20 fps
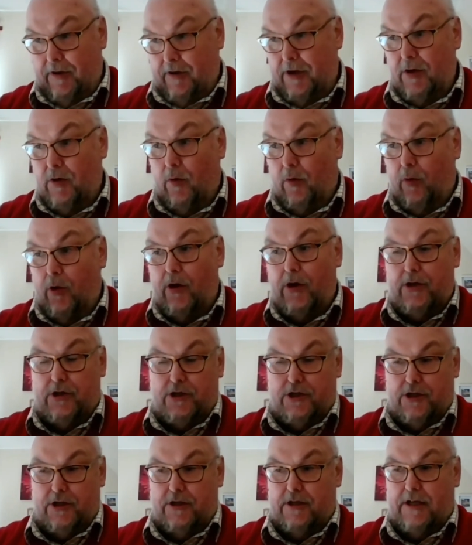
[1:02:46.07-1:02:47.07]

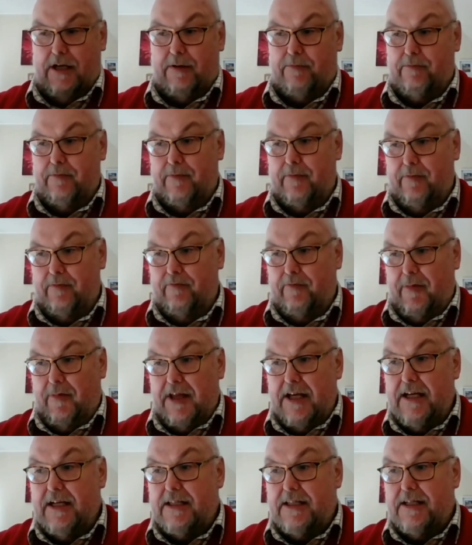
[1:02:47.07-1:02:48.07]
watch
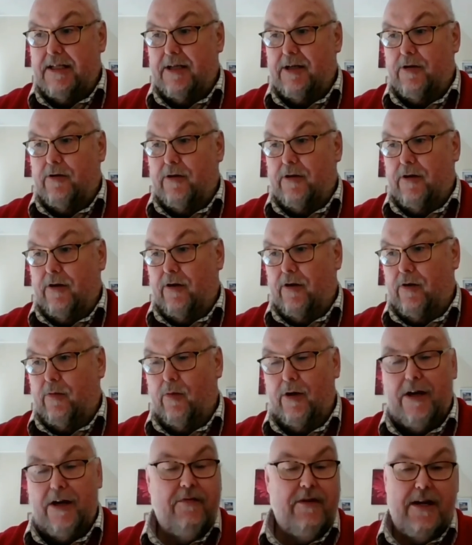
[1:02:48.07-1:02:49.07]
theatre or
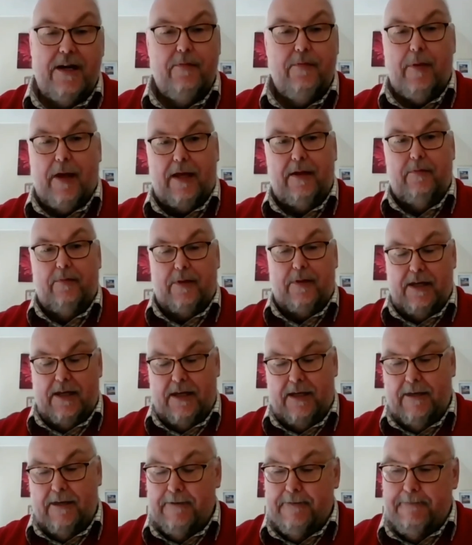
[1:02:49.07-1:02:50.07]
whatever it might
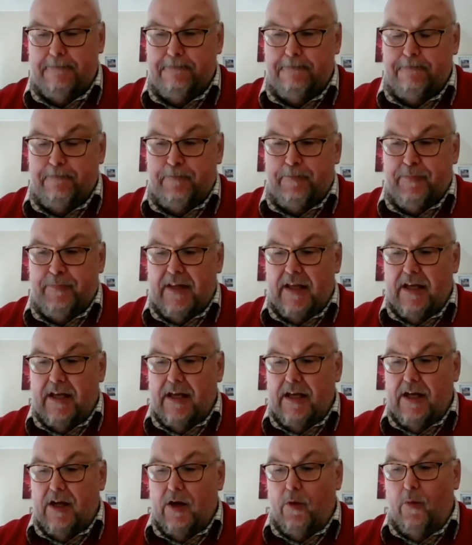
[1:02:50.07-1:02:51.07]
be,
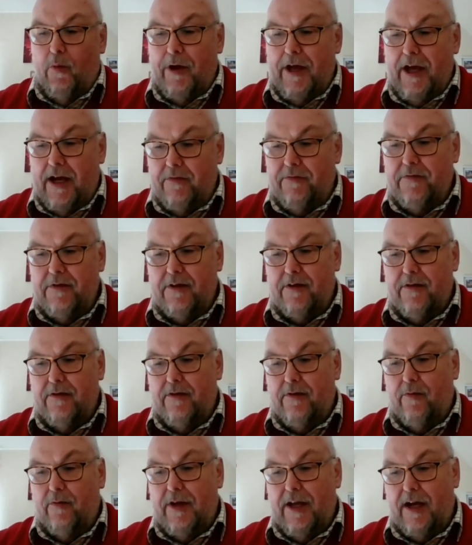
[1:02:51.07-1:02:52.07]
we haven't
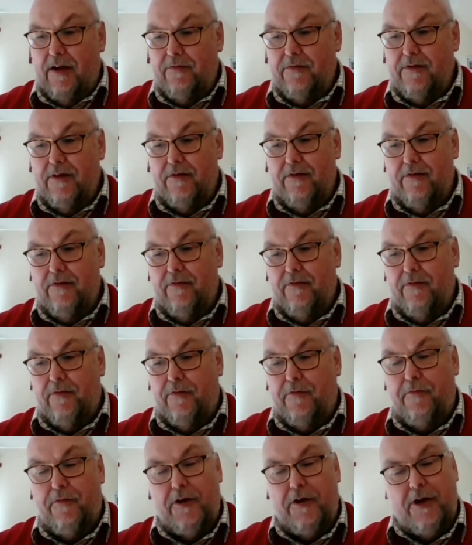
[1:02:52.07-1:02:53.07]

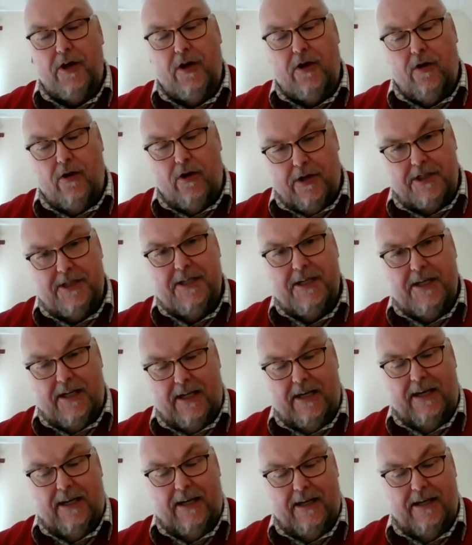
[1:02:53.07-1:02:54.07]

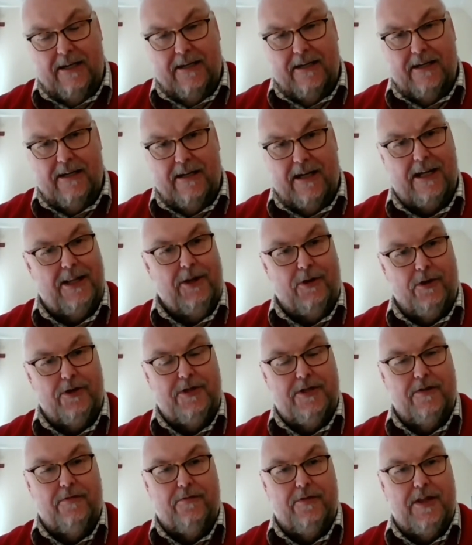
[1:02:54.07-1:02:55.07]
forgotten a
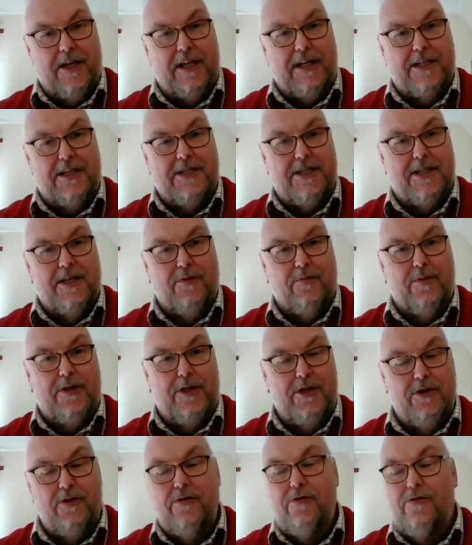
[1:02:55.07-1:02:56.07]
lot of things that we
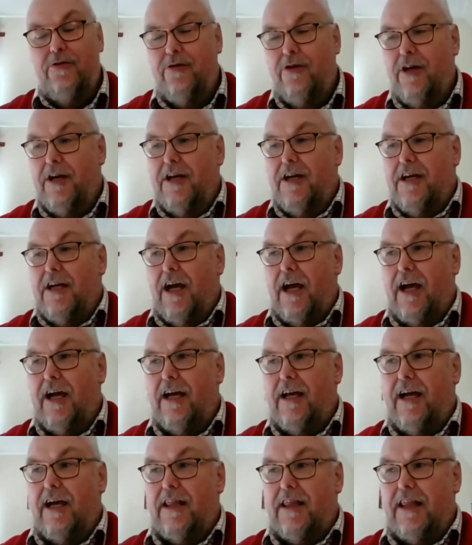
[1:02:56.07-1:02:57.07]
knew.
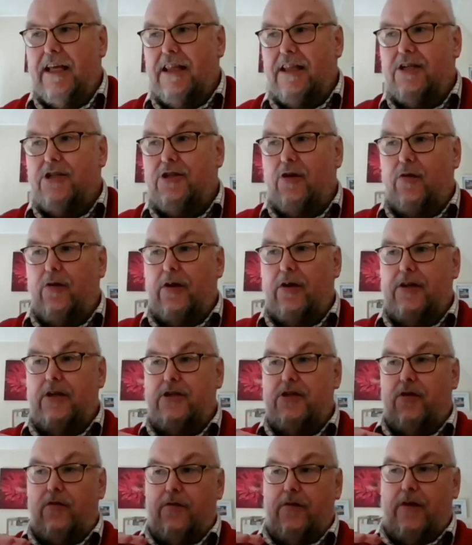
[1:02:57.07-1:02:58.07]
I think
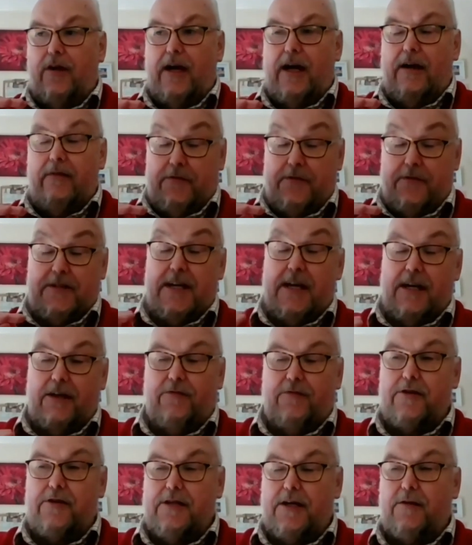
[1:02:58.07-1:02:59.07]
I've certainly
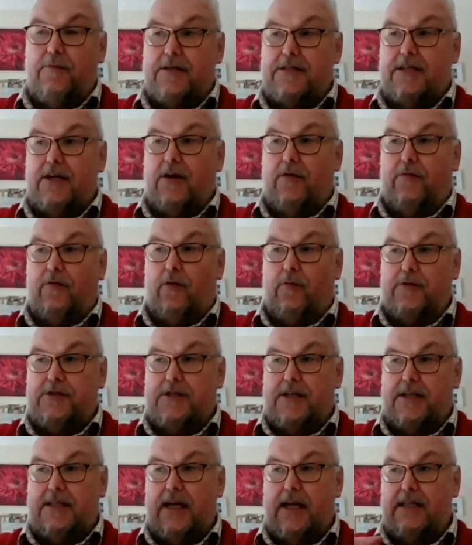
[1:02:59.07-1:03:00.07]
found it in myself, almost
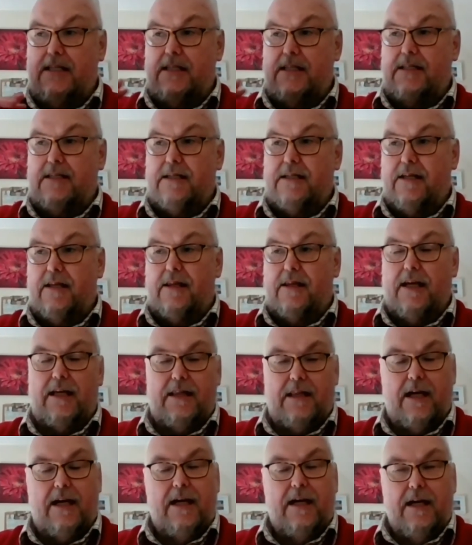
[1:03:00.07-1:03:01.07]
a tendency to think
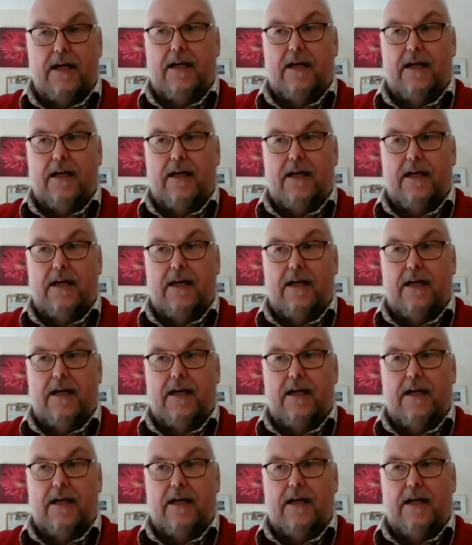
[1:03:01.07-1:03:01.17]
that